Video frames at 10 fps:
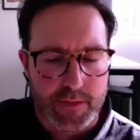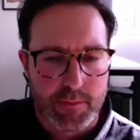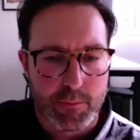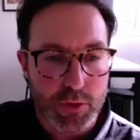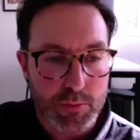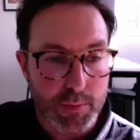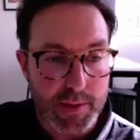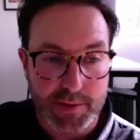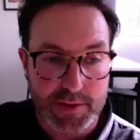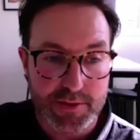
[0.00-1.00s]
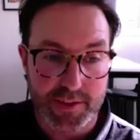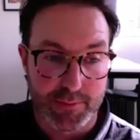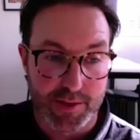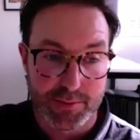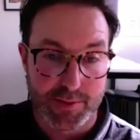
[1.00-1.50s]
more and more people are using it
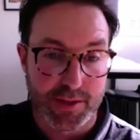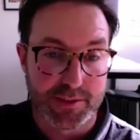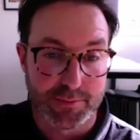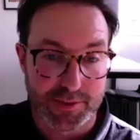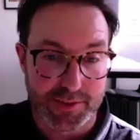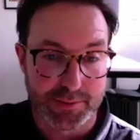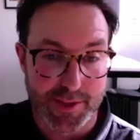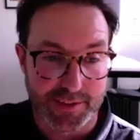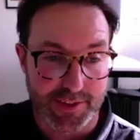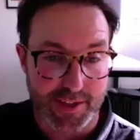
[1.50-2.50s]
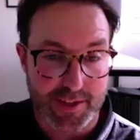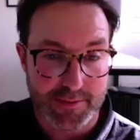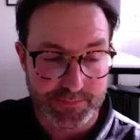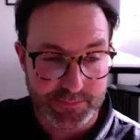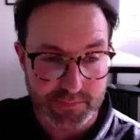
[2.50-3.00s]
one-to-one coaching, which is really exciting.
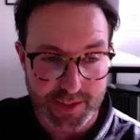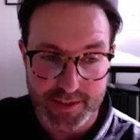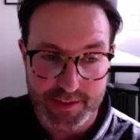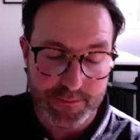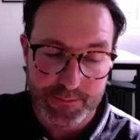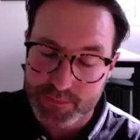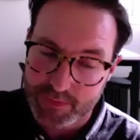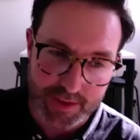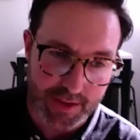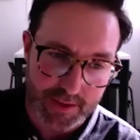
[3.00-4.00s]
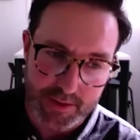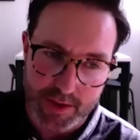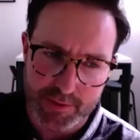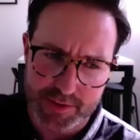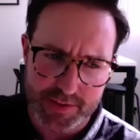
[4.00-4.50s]
And I'm
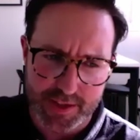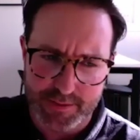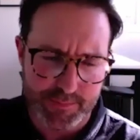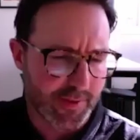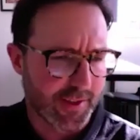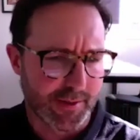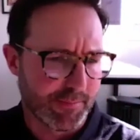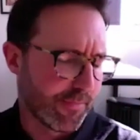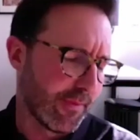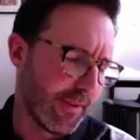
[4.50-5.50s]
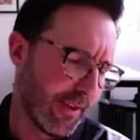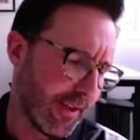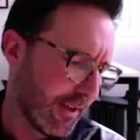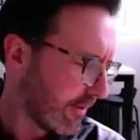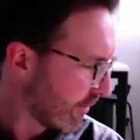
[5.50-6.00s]
going to sound like I'm
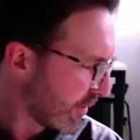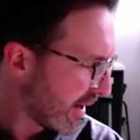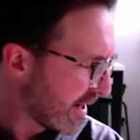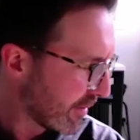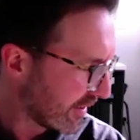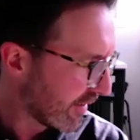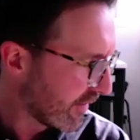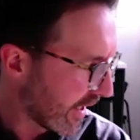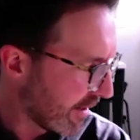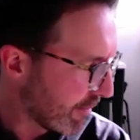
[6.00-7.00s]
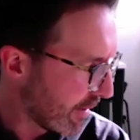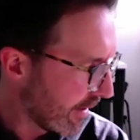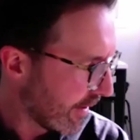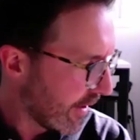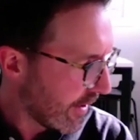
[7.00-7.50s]
repeating myself again,
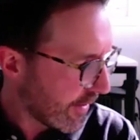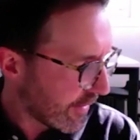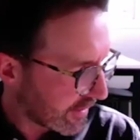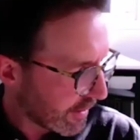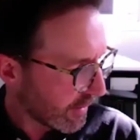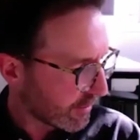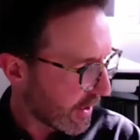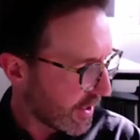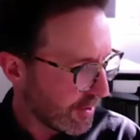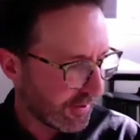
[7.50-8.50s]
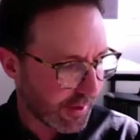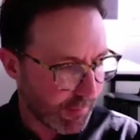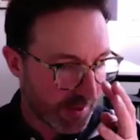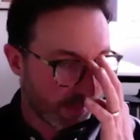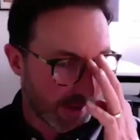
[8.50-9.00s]
but the simplest way to use it in
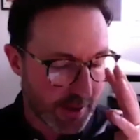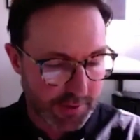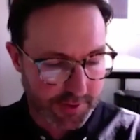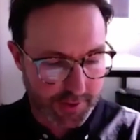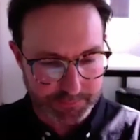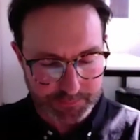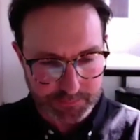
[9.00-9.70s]
one-to-one coaching